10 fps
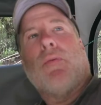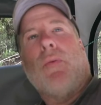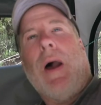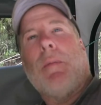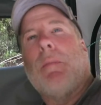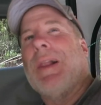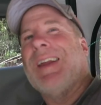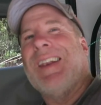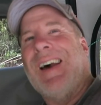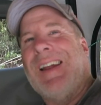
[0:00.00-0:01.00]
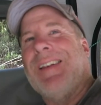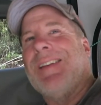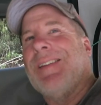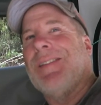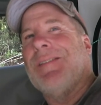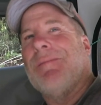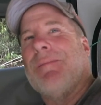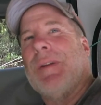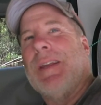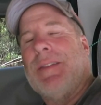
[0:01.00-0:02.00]
probably not
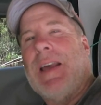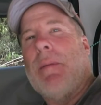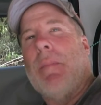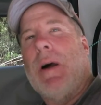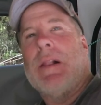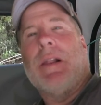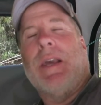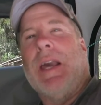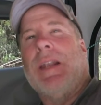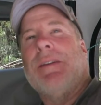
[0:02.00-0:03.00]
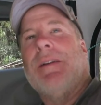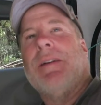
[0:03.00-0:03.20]
get that model again.